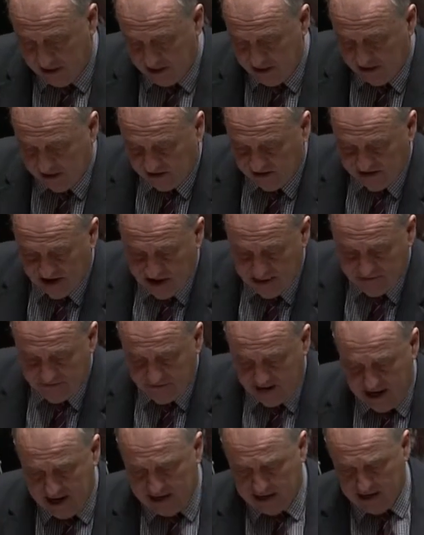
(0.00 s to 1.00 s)
In the same
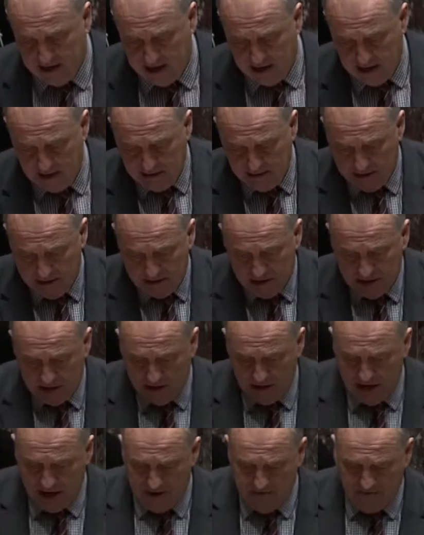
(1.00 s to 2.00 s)
vein,
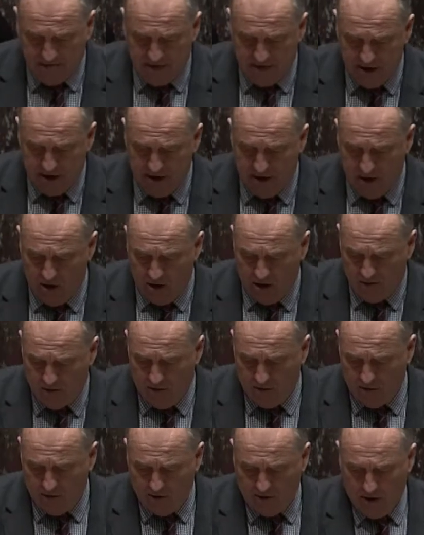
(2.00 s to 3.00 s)
every
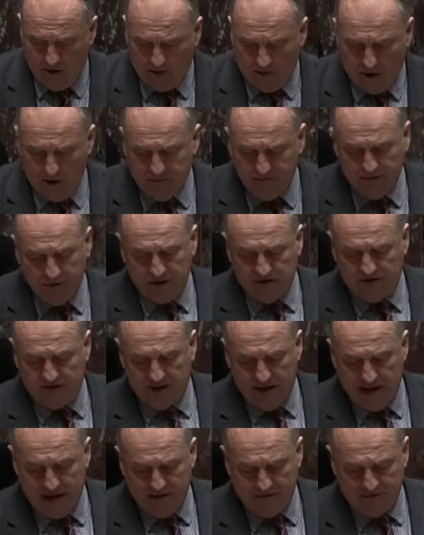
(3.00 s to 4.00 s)
of the
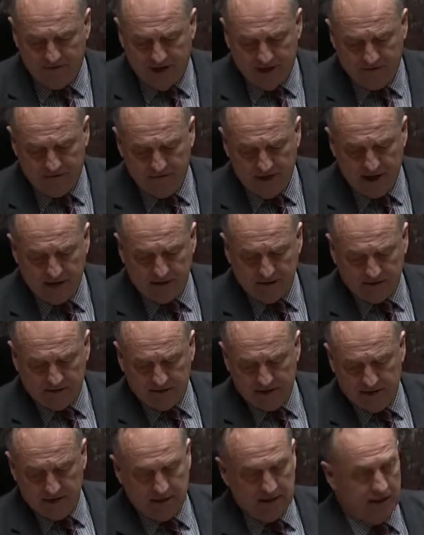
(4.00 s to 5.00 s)
staff and
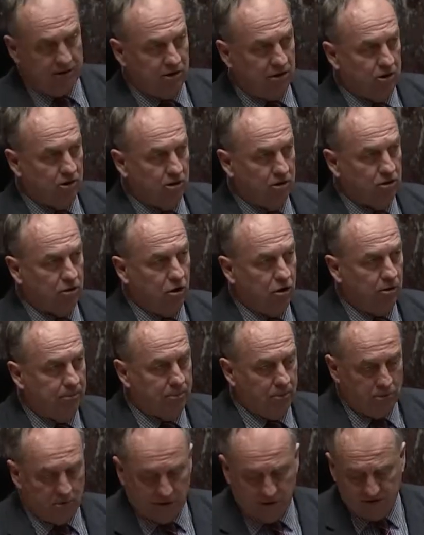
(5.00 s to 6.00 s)
faculty that are on all
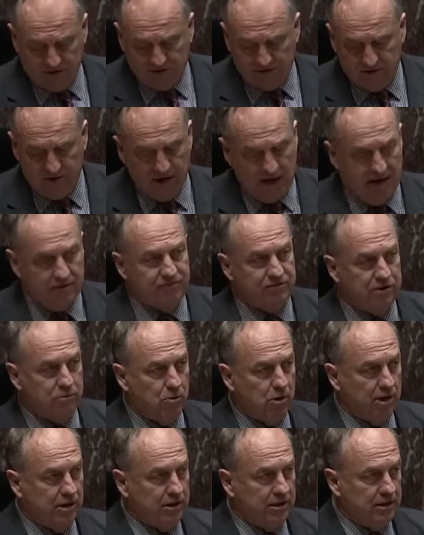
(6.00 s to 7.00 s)
boards,
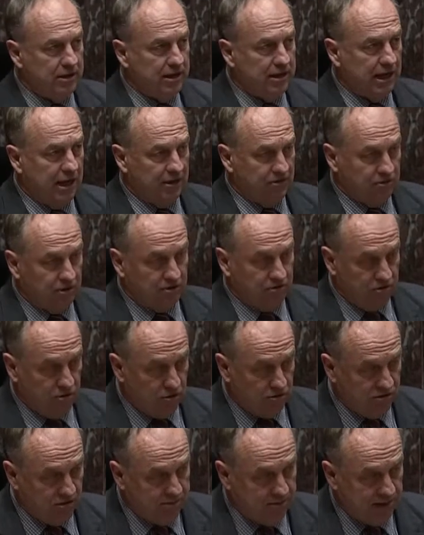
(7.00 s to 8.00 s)
everyone, as is
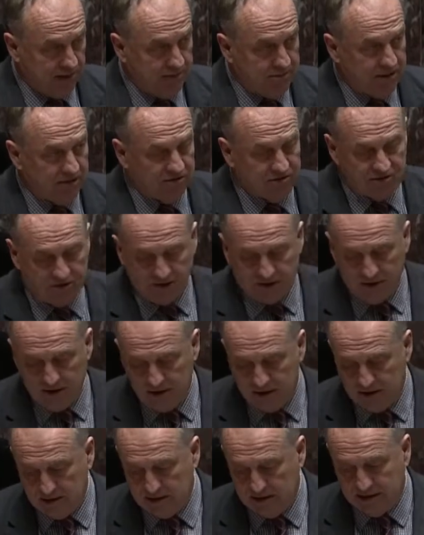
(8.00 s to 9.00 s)
noted by the Minister,
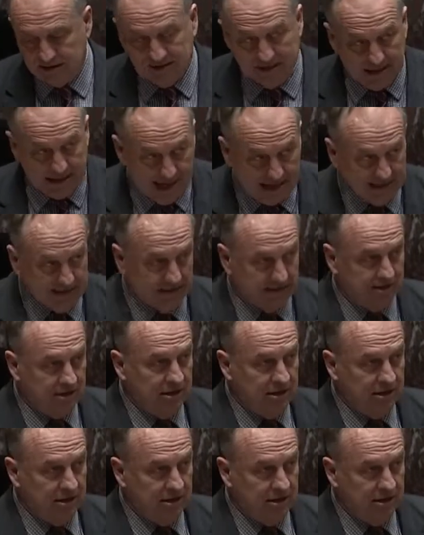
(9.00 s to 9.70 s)
is elected.